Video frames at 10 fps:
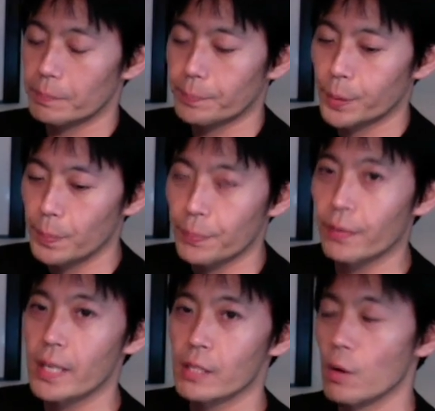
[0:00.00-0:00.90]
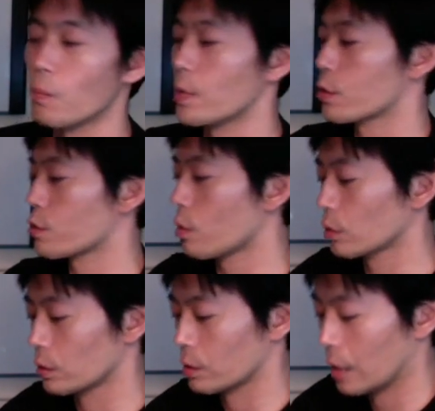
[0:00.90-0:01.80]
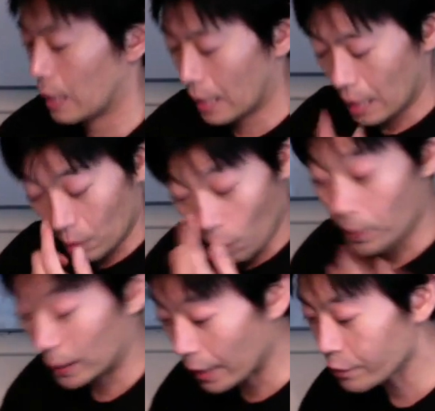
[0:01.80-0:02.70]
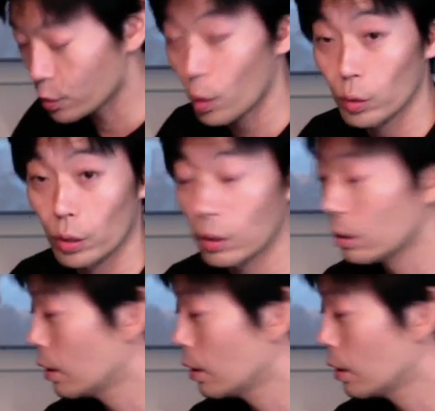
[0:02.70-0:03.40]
put pressure on my shoulders on my left shoulder